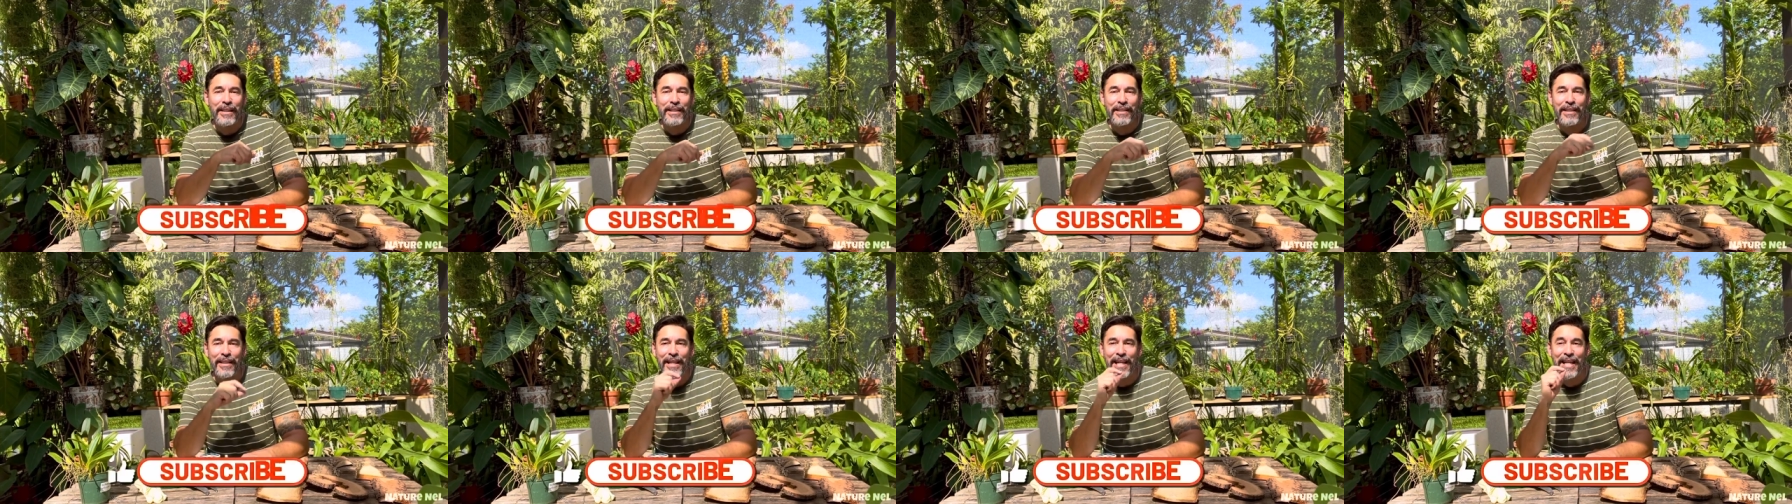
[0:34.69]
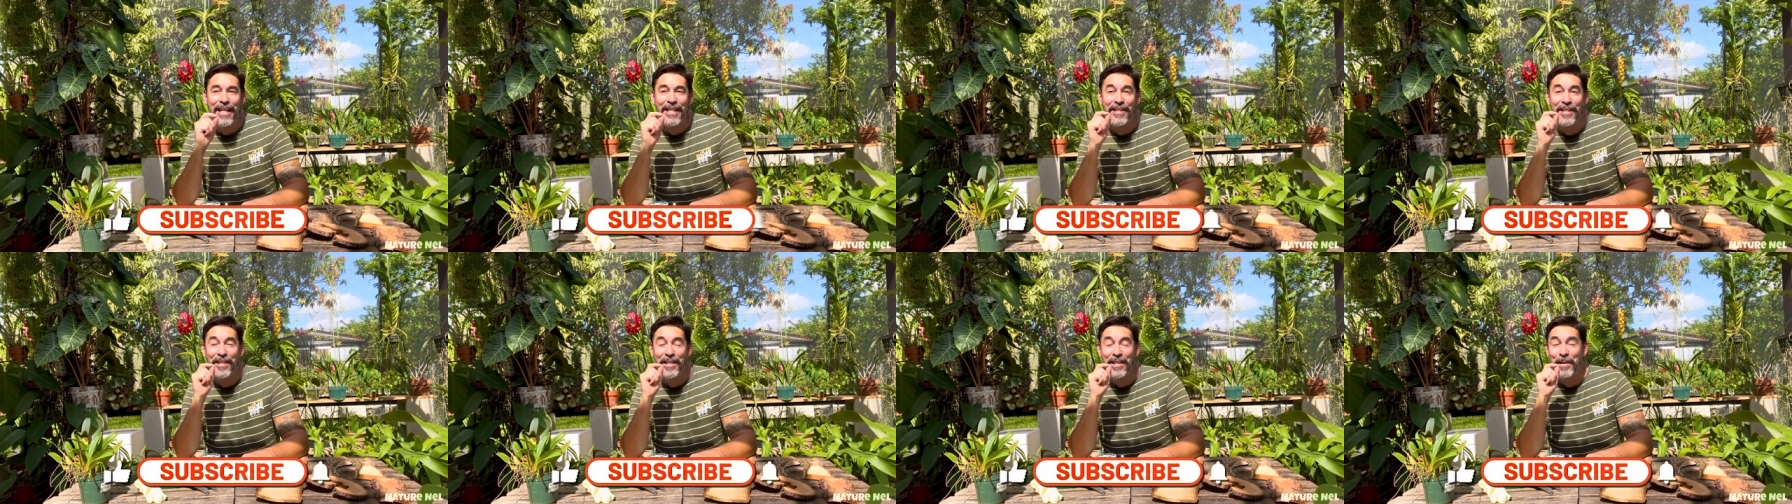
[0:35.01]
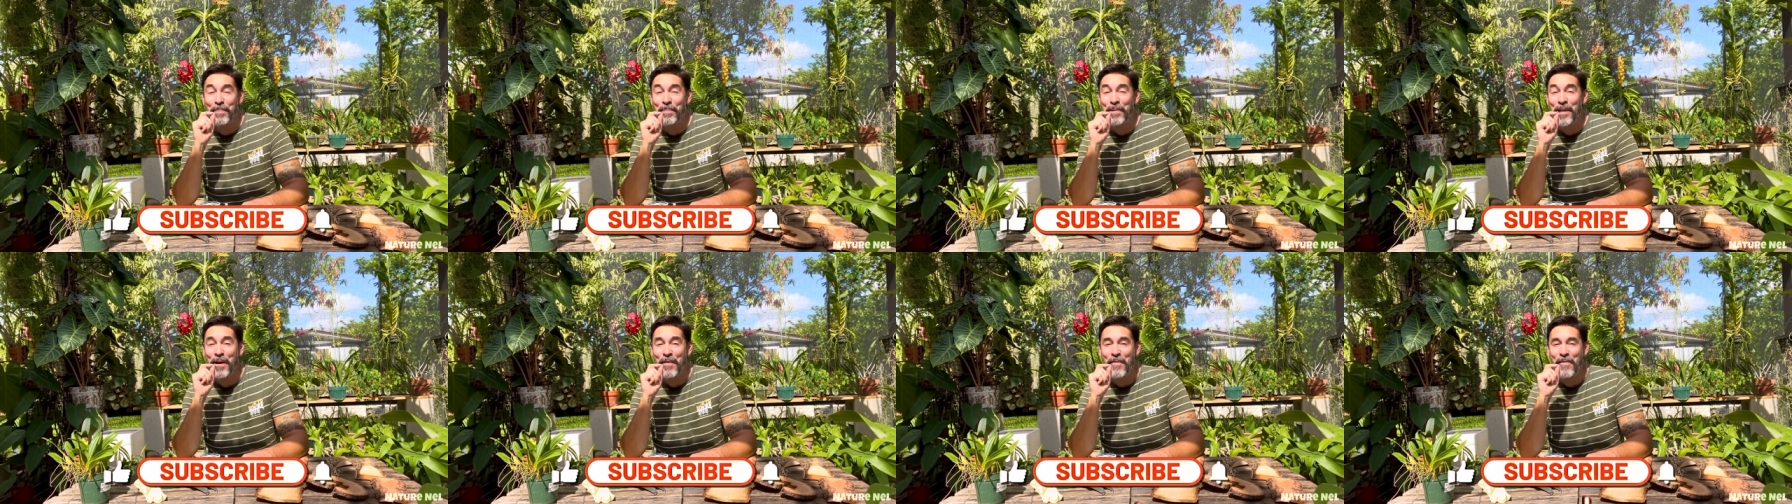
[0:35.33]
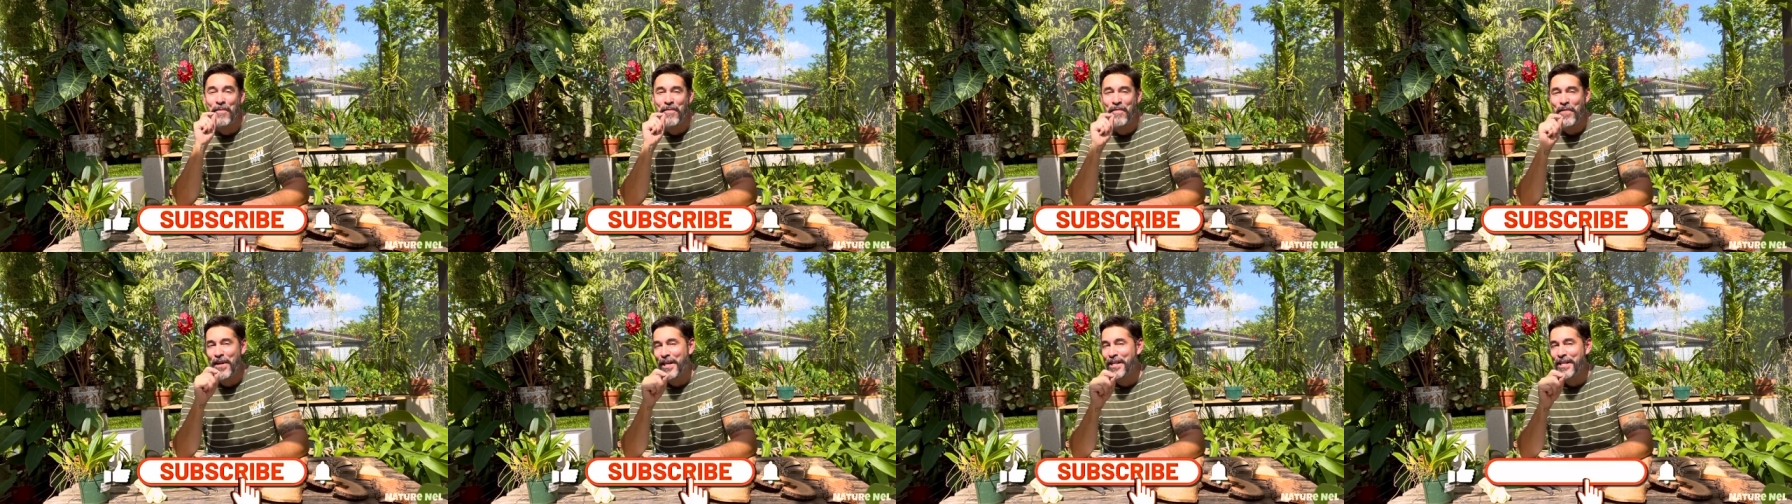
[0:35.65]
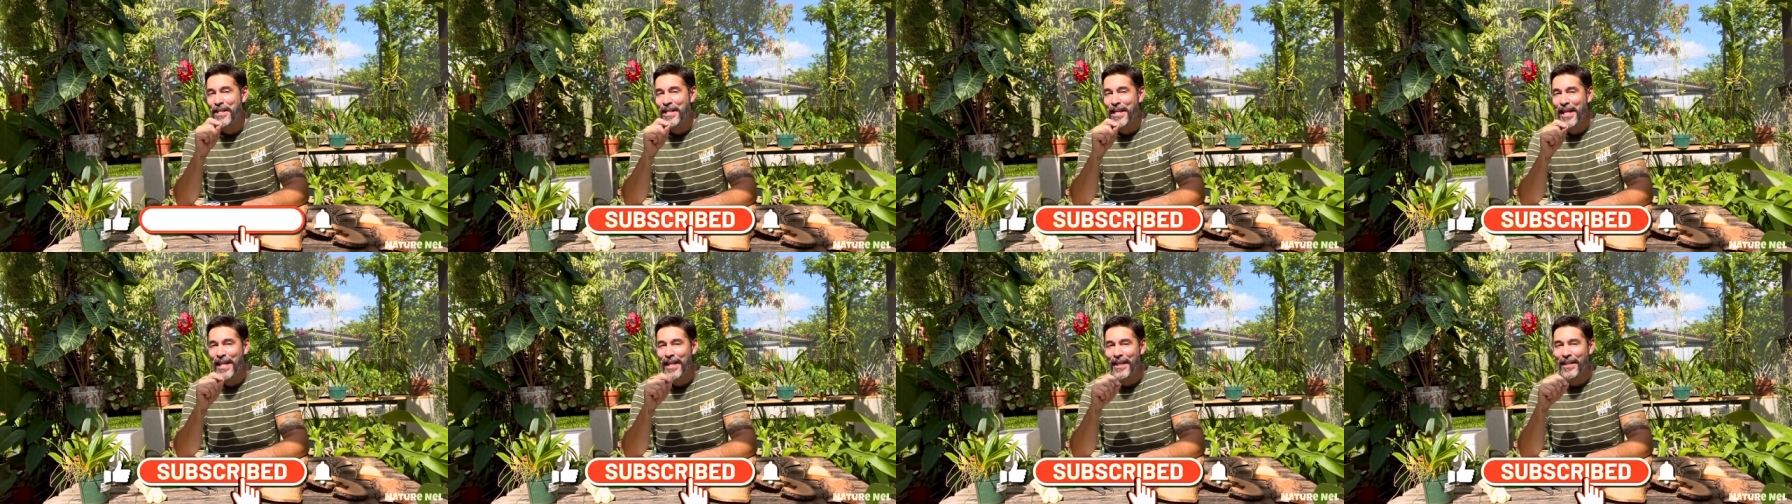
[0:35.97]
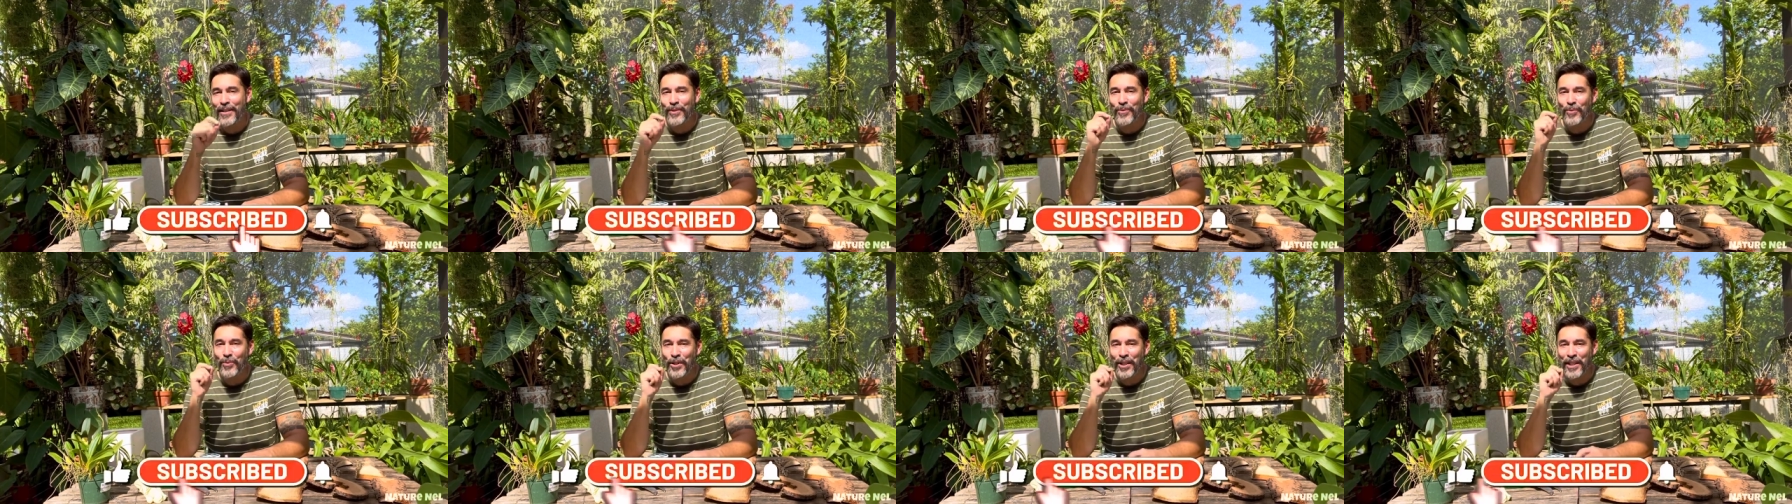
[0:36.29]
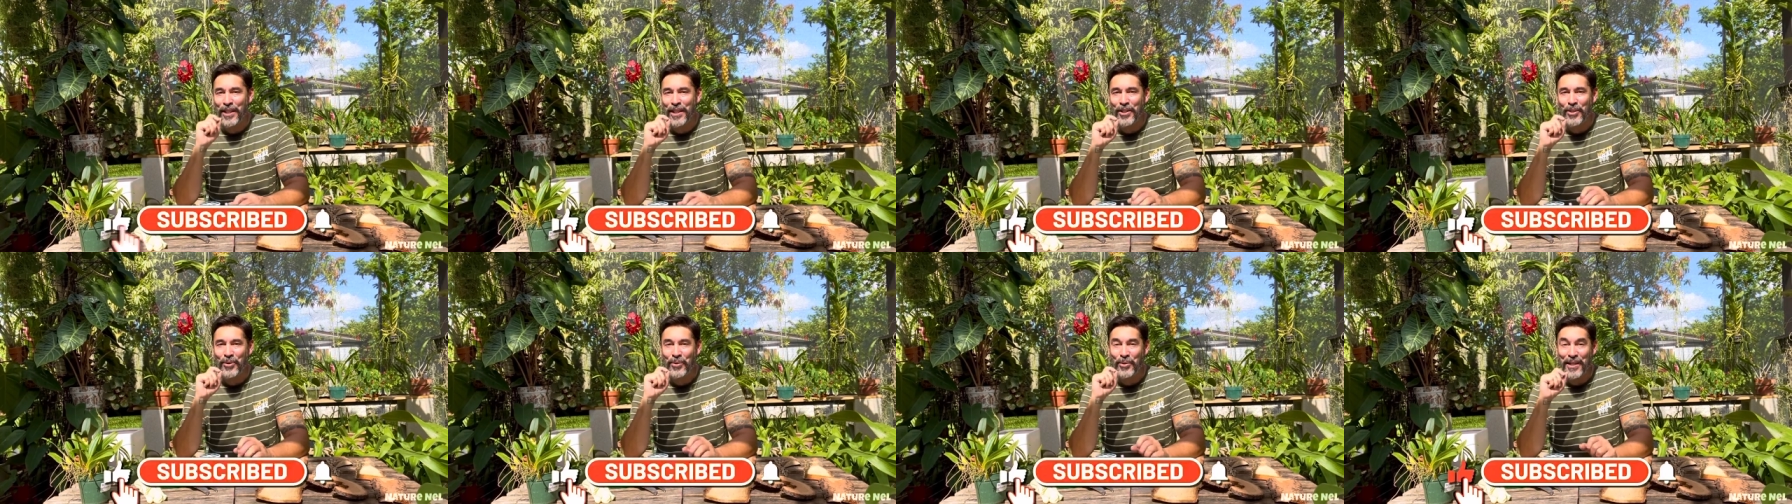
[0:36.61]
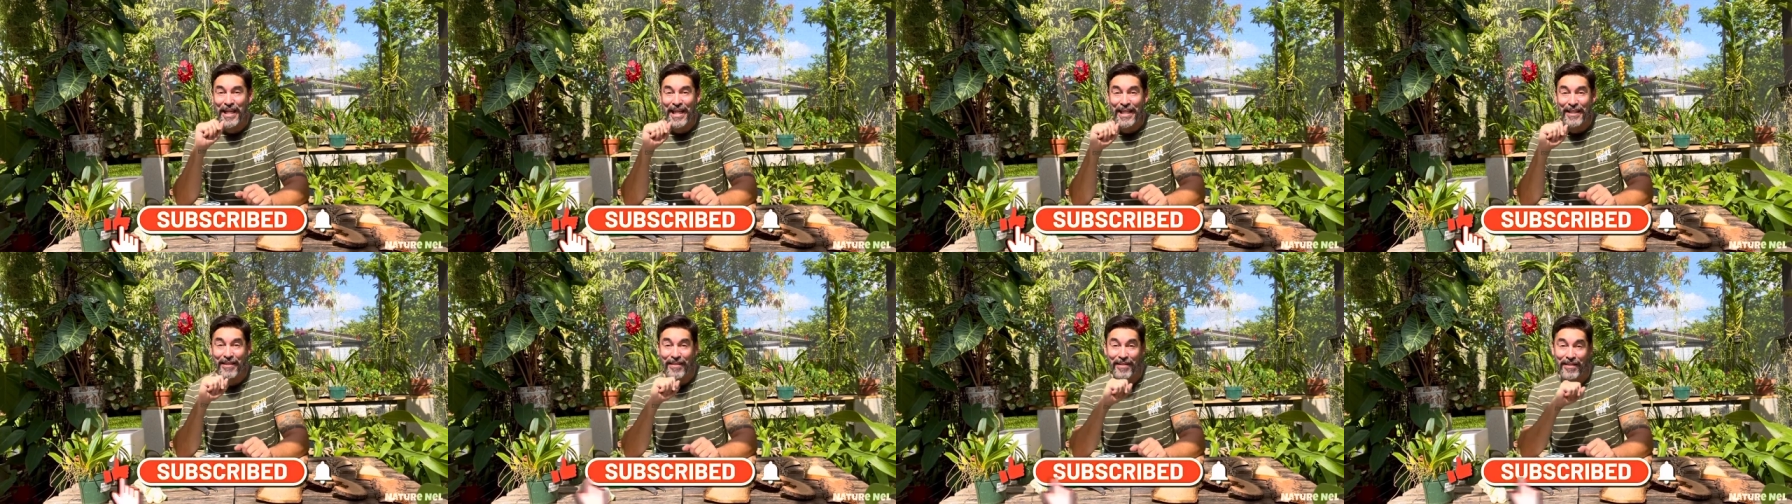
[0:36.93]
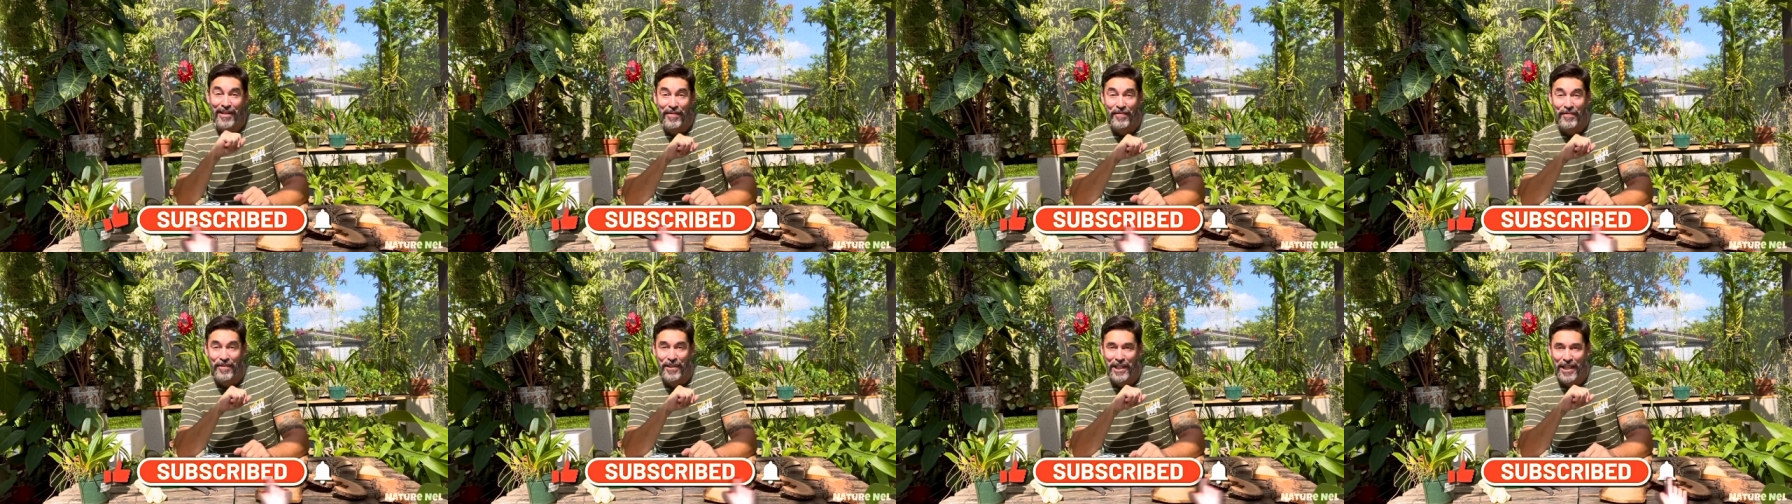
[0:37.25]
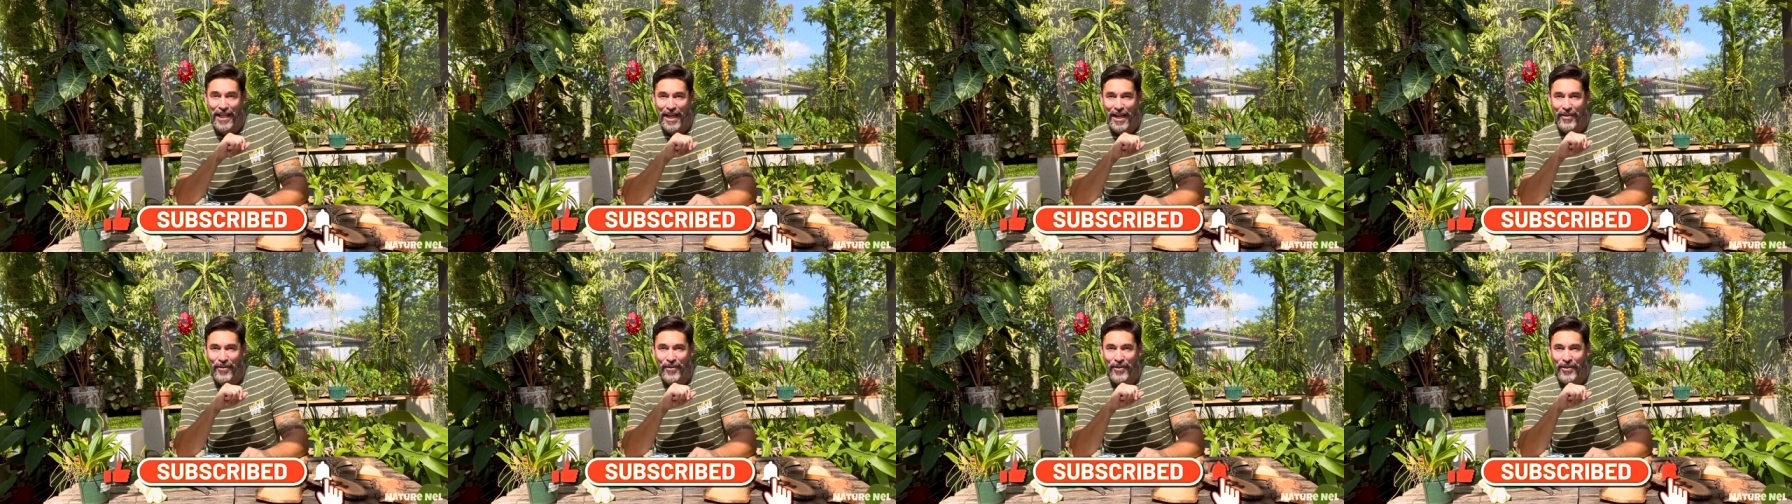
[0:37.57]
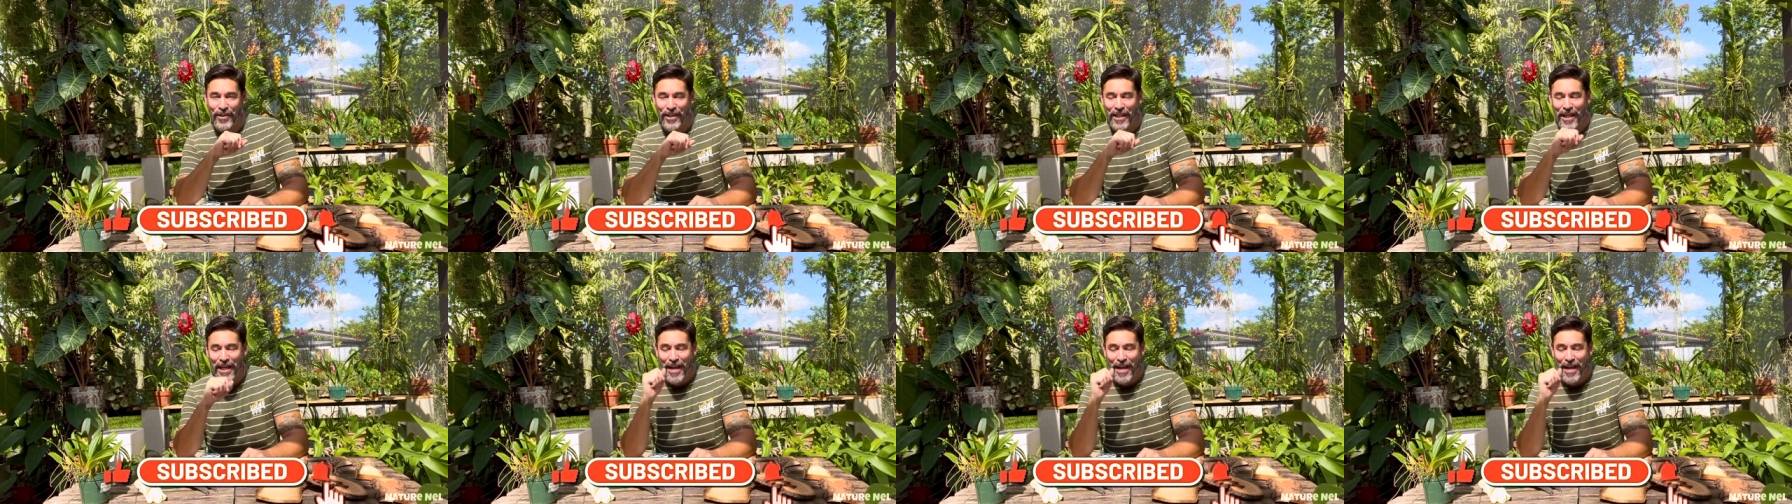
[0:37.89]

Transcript: Today is gonna be a fun day because we're gonna create stuff together.